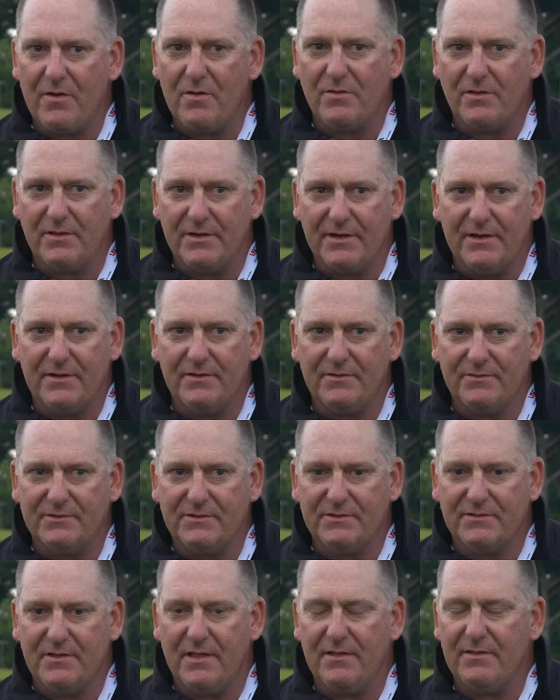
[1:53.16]
at Oakland
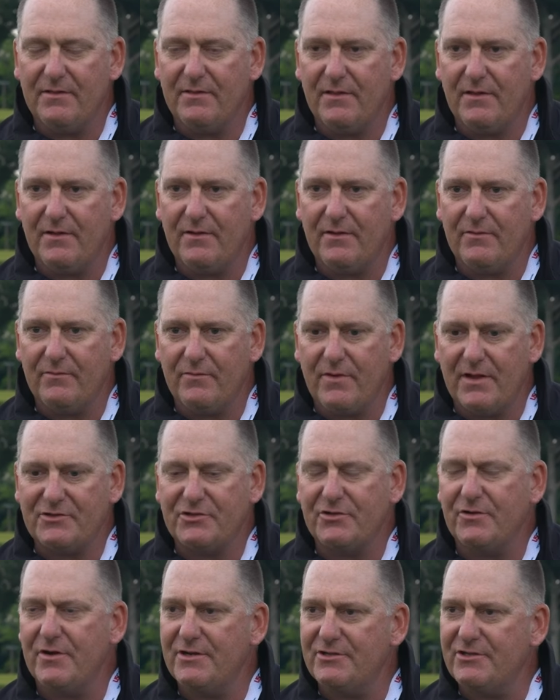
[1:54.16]
Hills, the, the
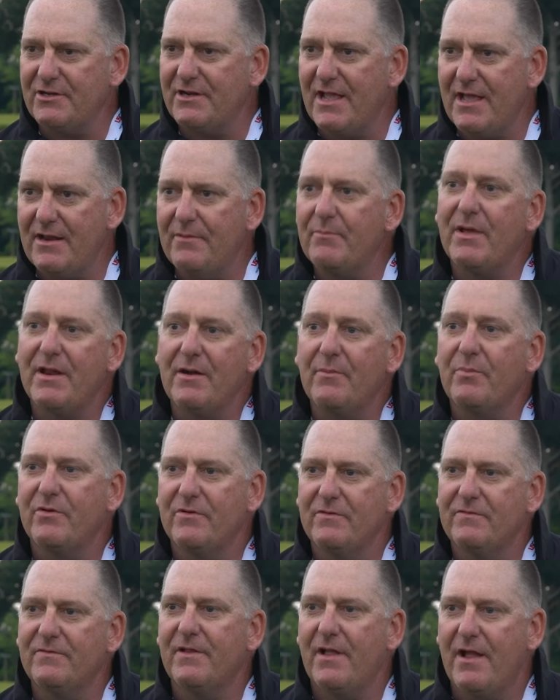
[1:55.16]
restoration hadn't been
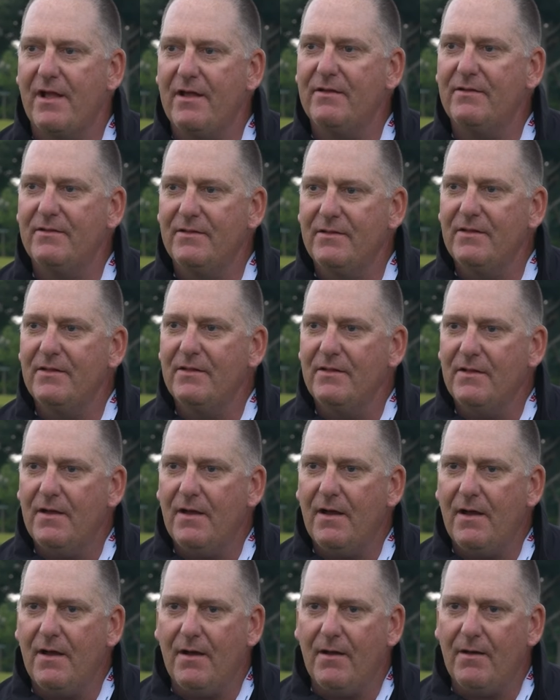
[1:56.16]
approved yet.
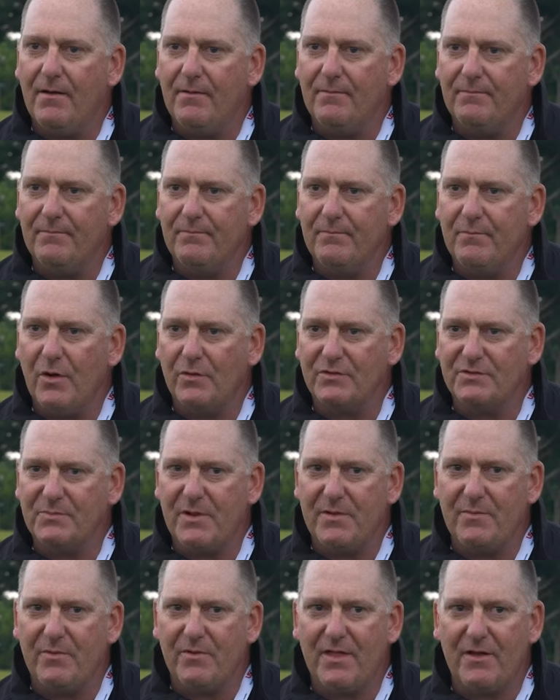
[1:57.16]
Um, most
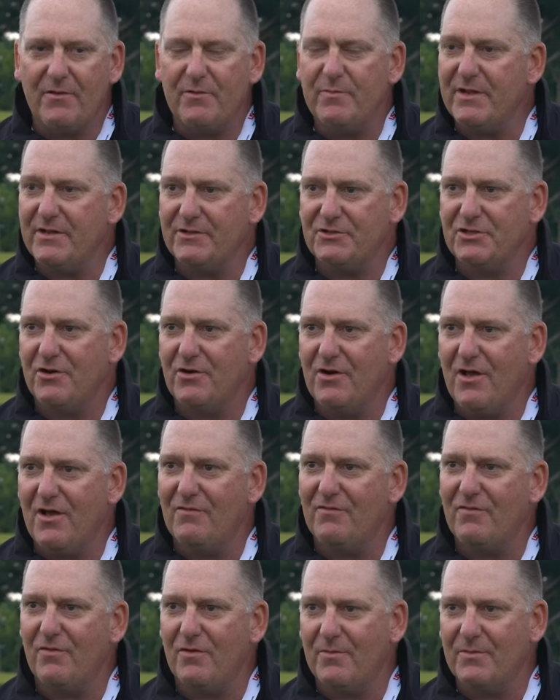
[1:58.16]
people, that would be a turn
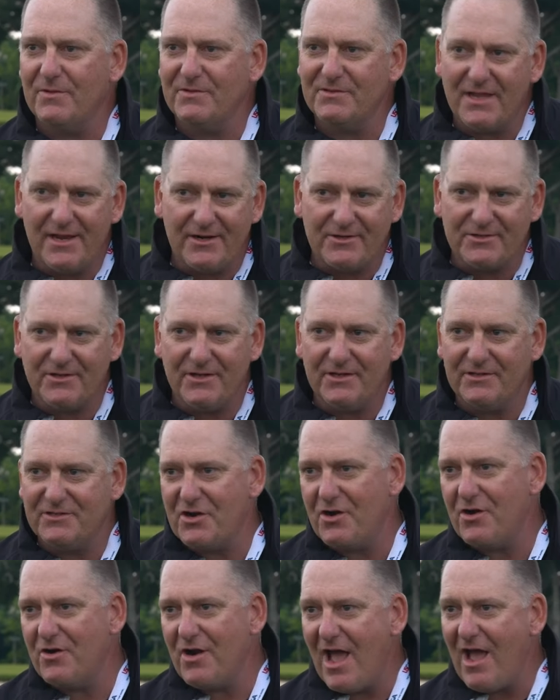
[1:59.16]
off for them. It was actually a
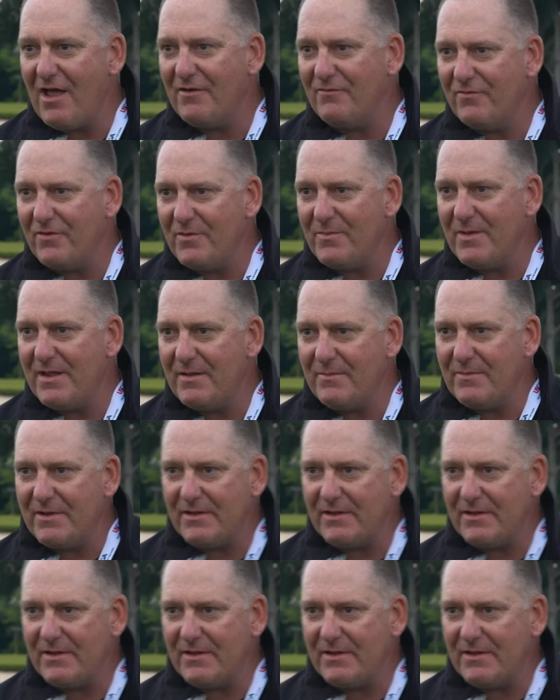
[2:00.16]
turn on for me